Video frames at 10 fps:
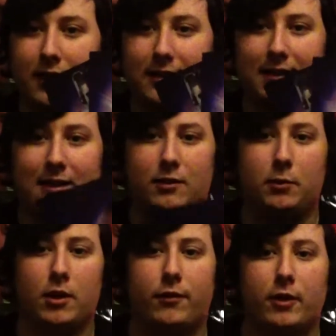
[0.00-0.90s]
I think that's the
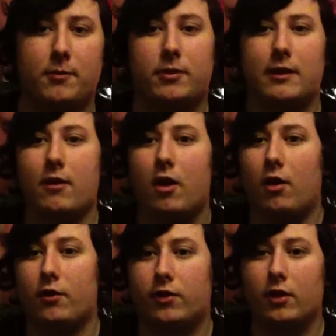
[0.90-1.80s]
word for them. So you
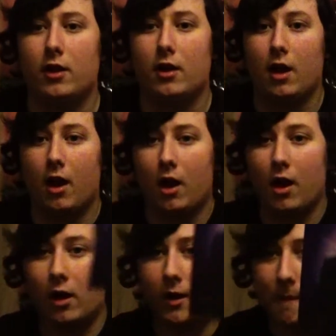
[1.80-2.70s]
got
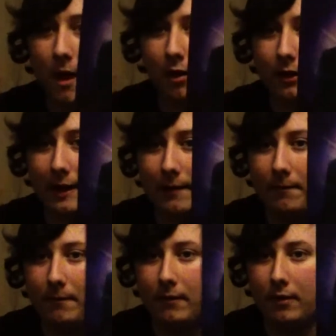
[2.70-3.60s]
Capaldi
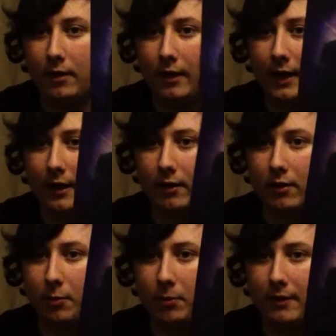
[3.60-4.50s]
in a
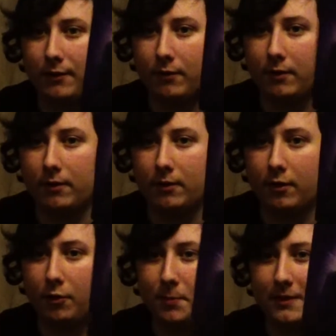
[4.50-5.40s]
couple of different
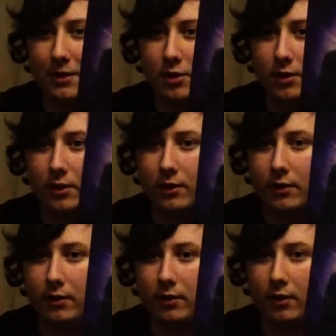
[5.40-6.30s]
sort of
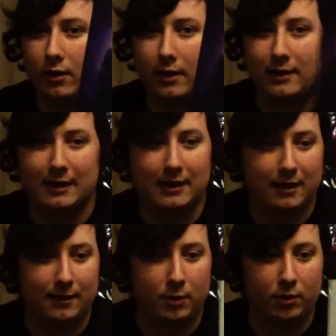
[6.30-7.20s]
positions. I think
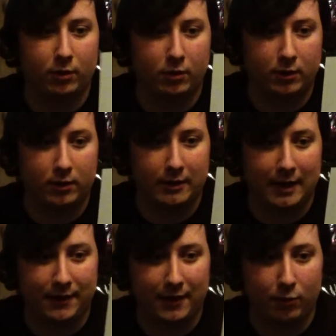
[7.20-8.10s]

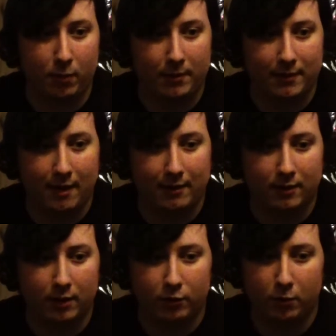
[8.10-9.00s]
it's one with his eyes
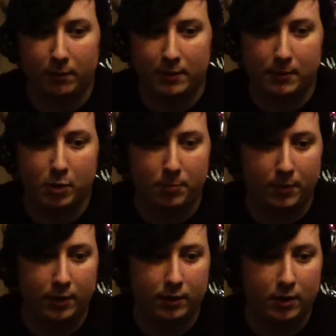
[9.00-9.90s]
closed, one with them
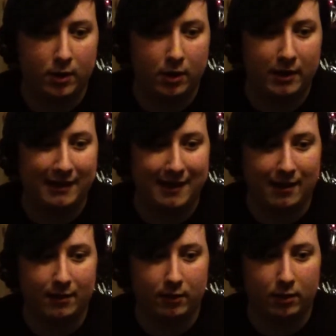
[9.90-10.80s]
open, and his
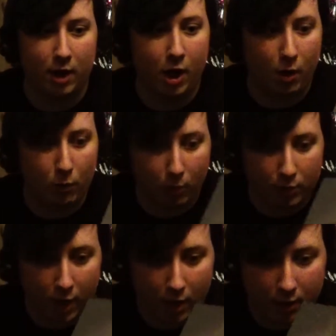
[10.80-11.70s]
hands. Oh
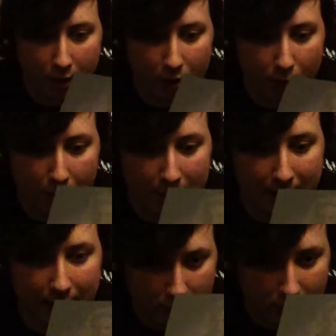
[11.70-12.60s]
no! 1
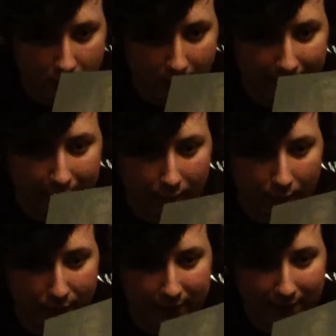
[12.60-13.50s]
minute. It's sort
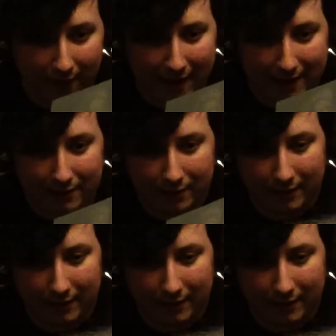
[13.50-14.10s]
of his hand.